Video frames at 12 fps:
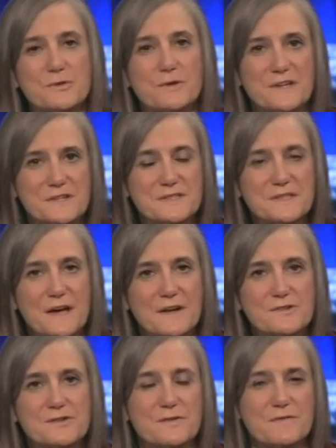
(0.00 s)
Julian
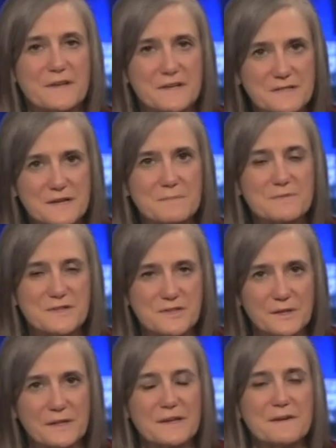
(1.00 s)
Assange if he attempted
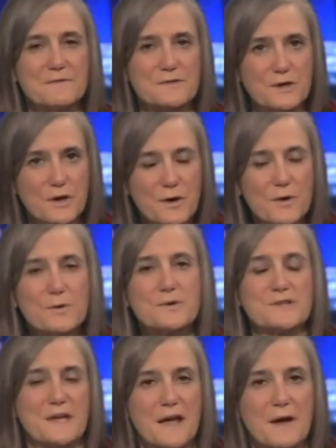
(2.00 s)
to leave to go
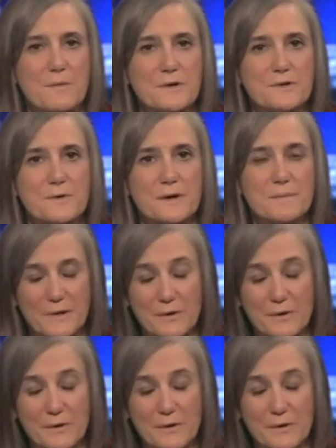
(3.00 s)
to Ecuador,